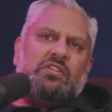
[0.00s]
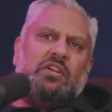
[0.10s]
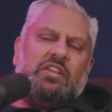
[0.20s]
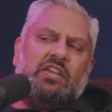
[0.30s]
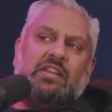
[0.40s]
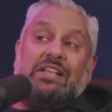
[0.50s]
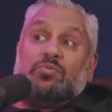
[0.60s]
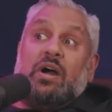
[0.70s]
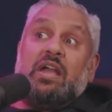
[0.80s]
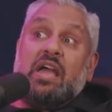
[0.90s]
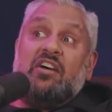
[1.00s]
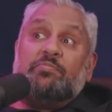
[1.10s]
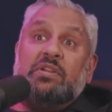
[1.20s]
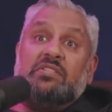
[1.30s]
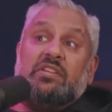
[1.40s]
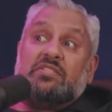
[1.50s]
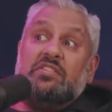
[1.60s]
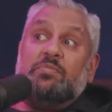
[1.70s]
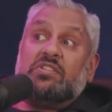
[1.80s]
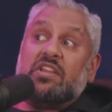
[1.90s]
again that's why I have
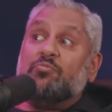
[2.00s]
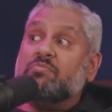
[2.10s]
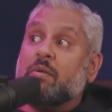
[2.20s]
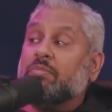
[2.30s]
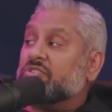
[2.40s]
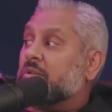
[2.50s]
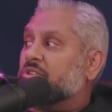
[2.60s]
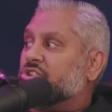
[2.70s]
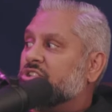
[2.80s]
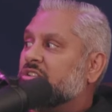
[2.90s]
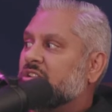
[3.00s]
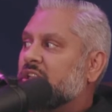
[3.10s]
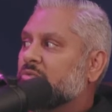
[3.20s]
PTSD because I remember some of the shit that right.